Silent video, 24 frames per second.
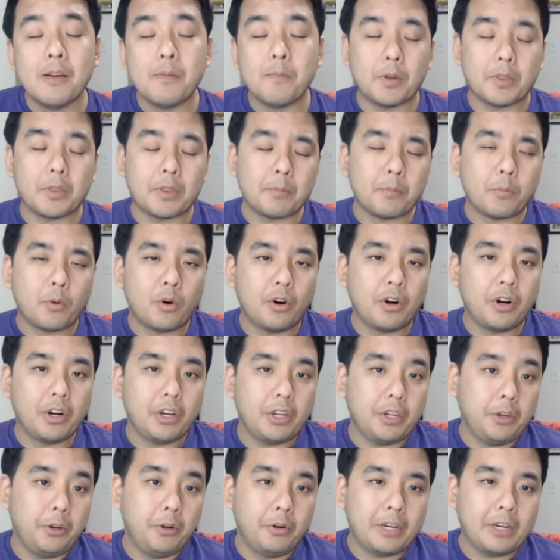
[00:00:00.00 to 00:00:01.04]
but the more
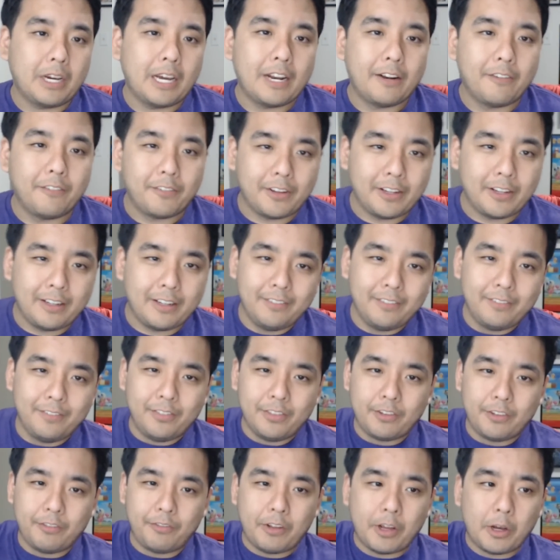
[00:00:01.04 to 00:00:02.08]
you kind of
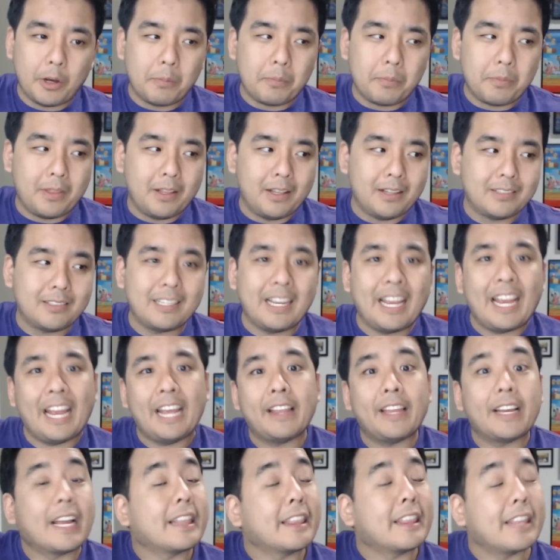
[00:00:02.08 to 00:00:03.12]
develop this, hey,
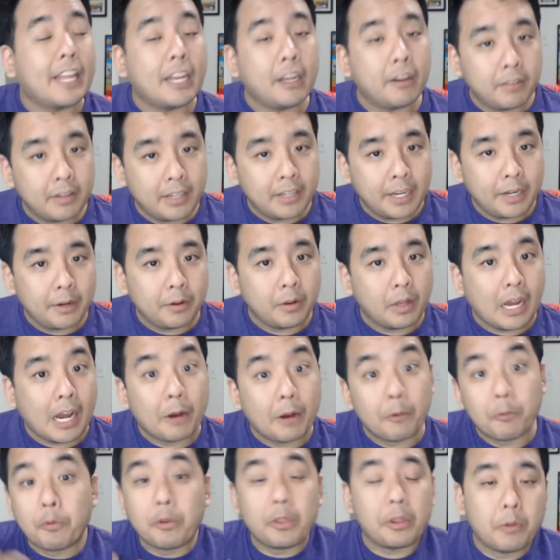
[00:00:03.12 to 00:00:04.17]
like at the end of the day,
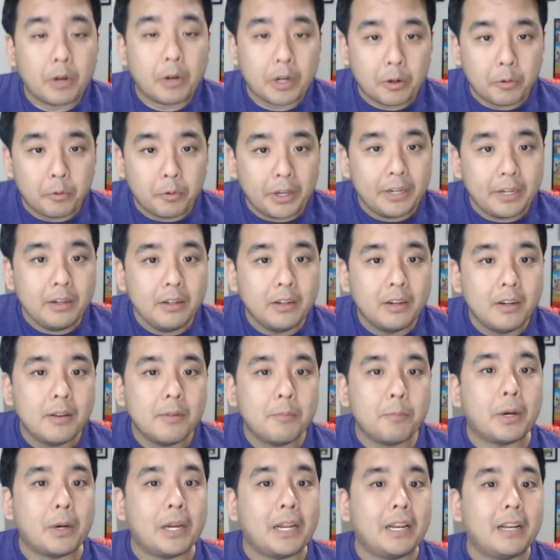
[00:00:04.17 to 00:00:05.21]
I really want to win,
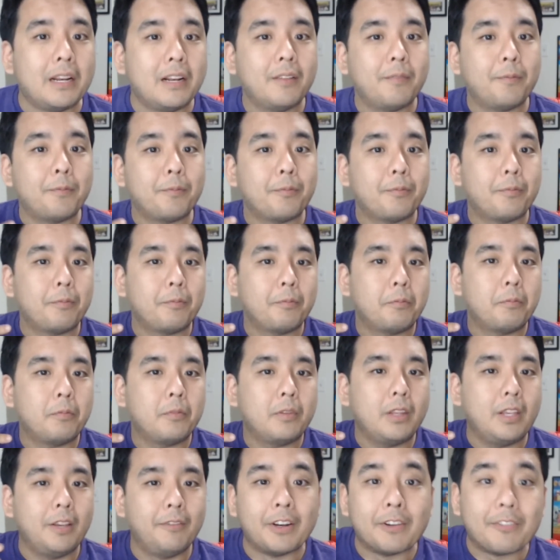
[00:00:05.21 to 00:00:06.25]
but
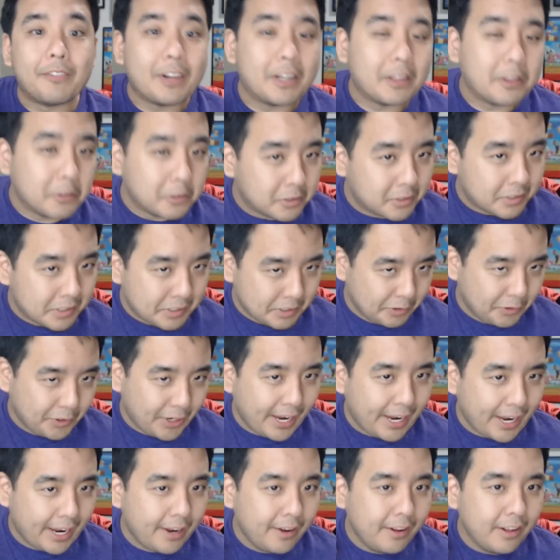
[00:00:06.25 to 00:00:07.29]
even if I lose, it's
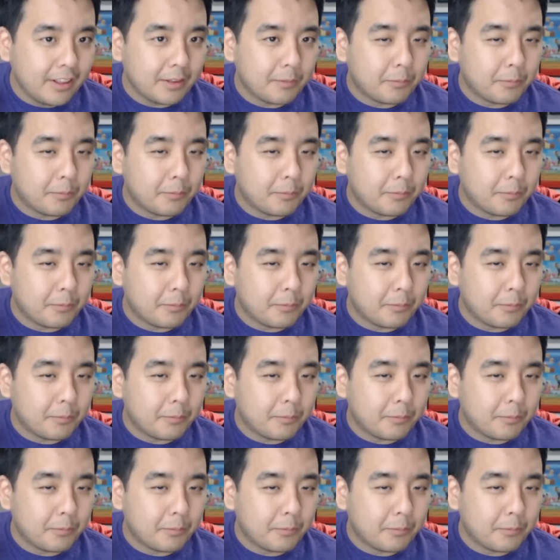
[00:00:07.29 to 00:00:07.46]
okay.